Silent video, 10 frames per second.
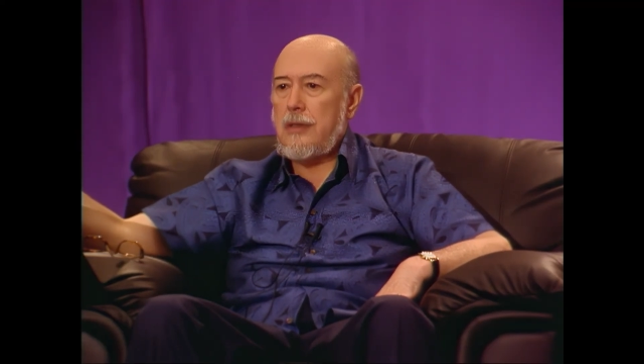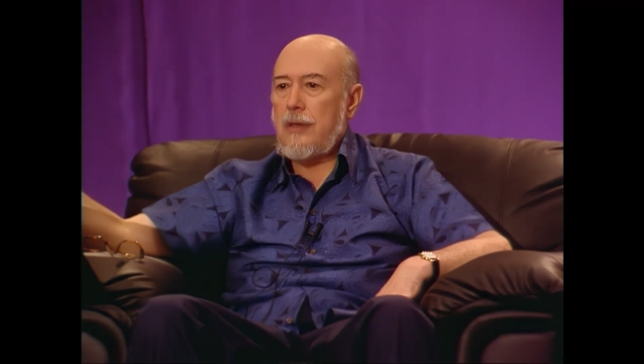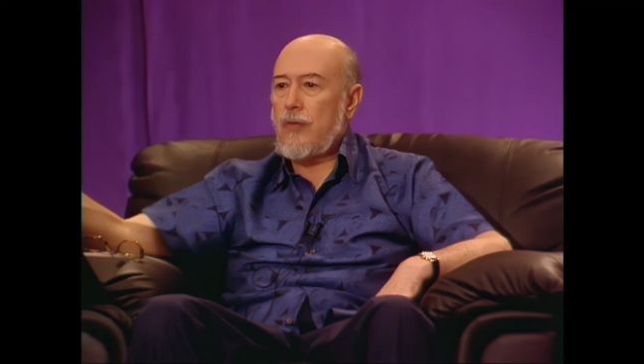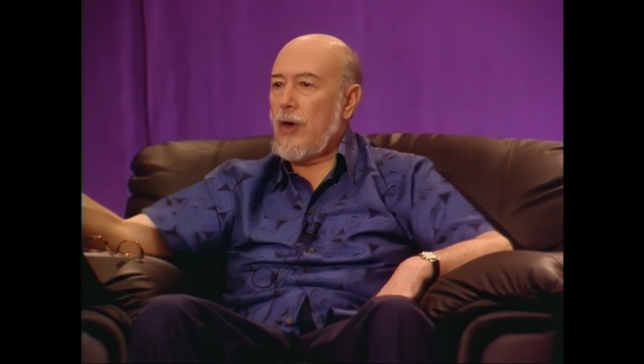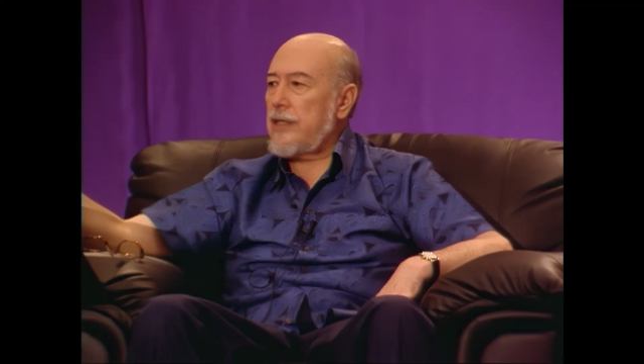
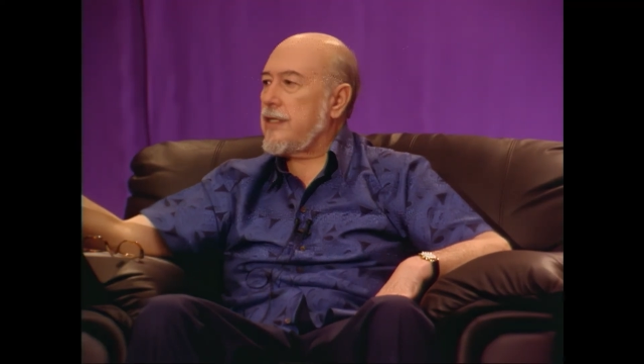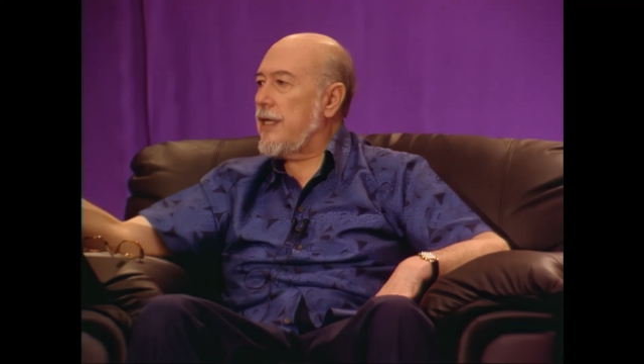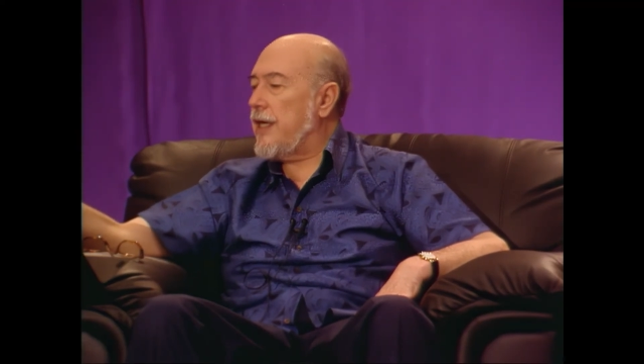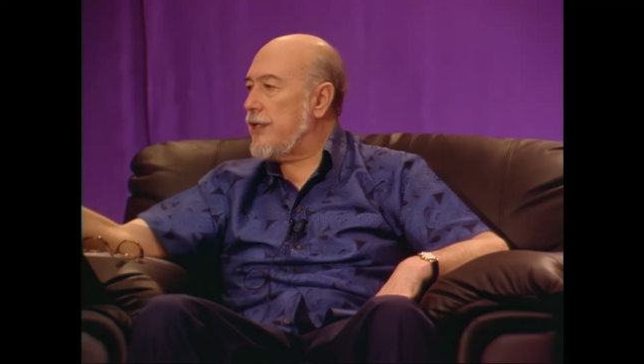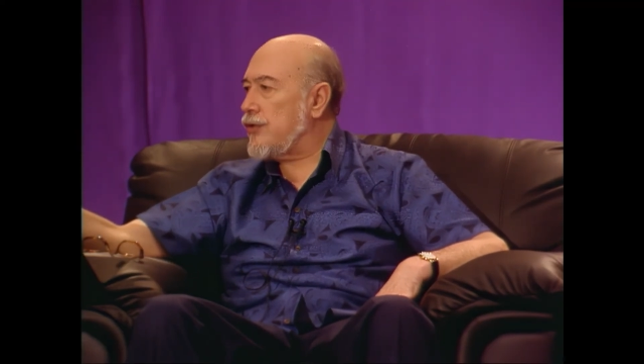What's the
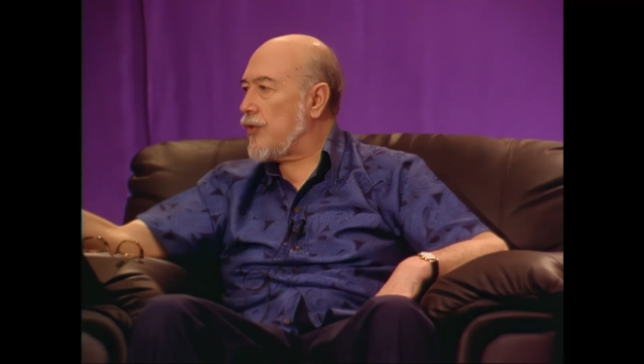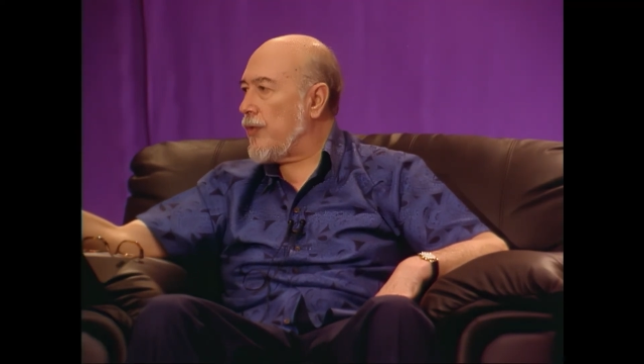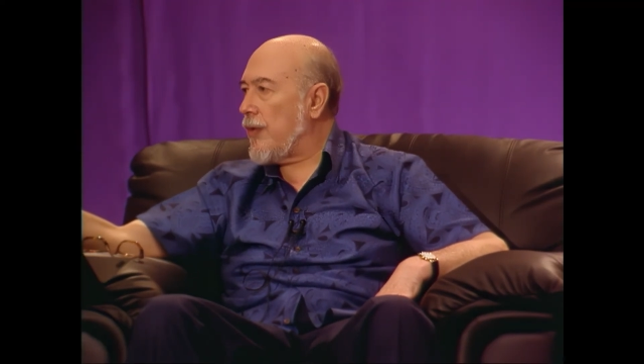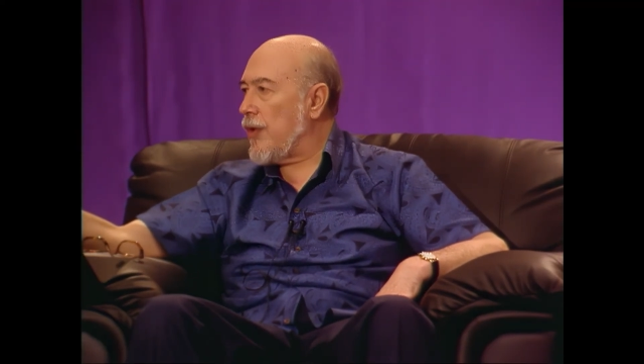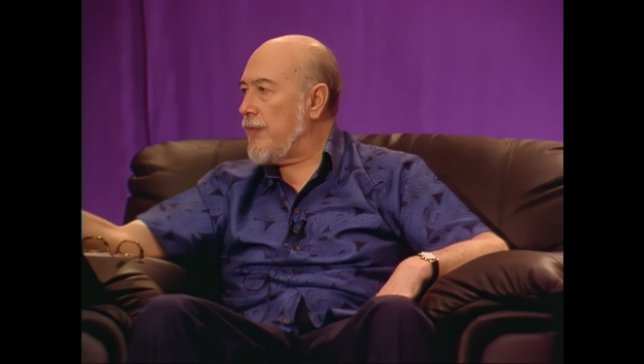nature of
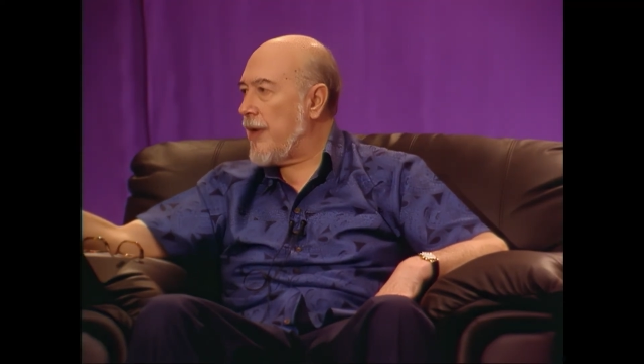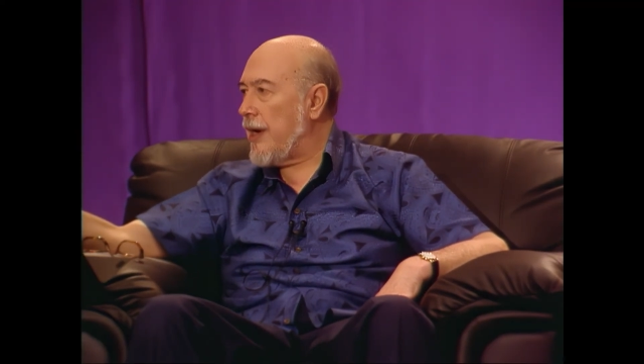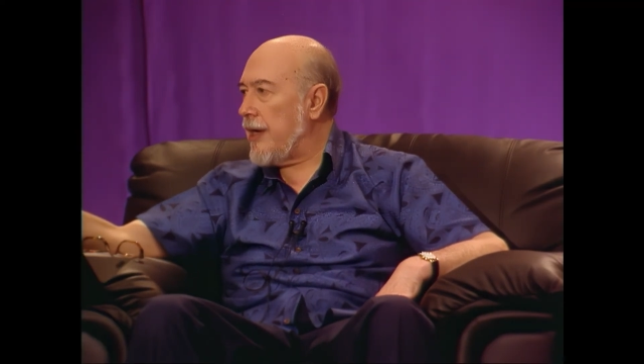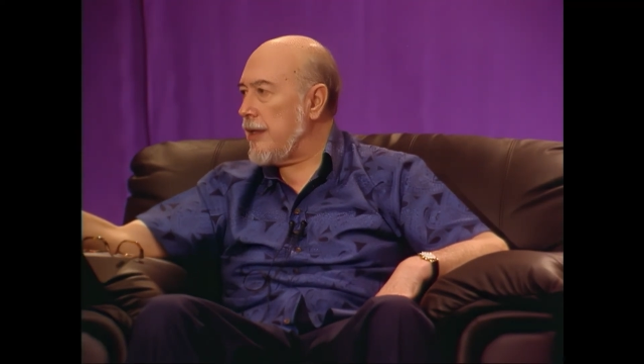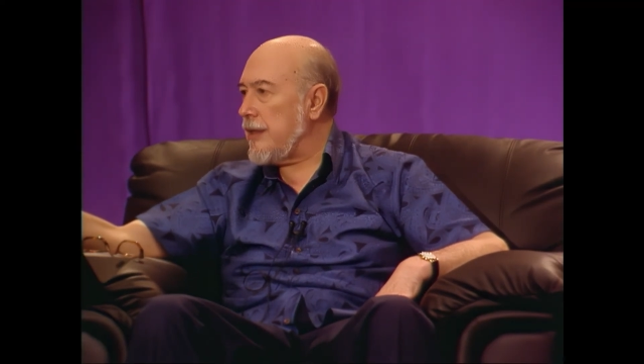our
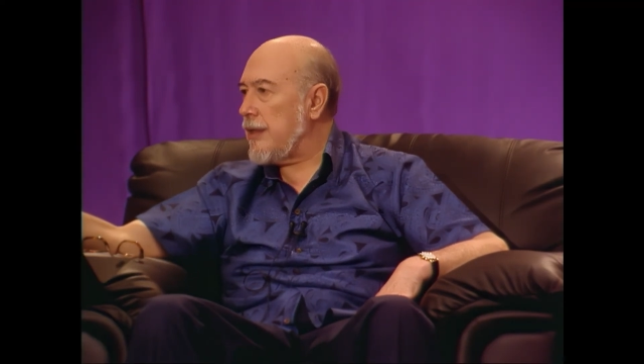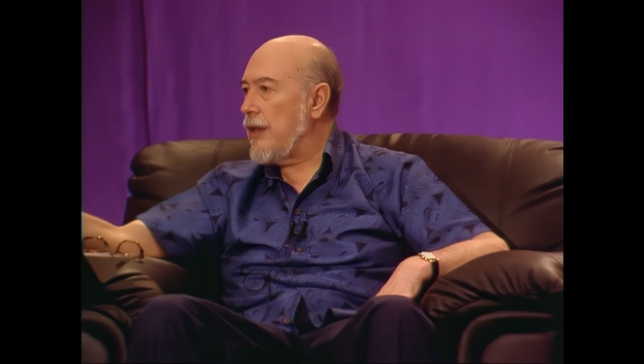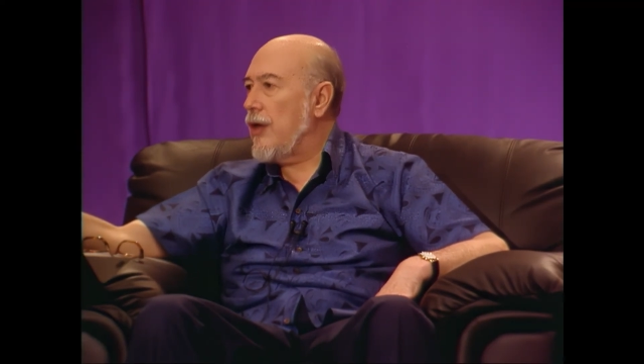mind?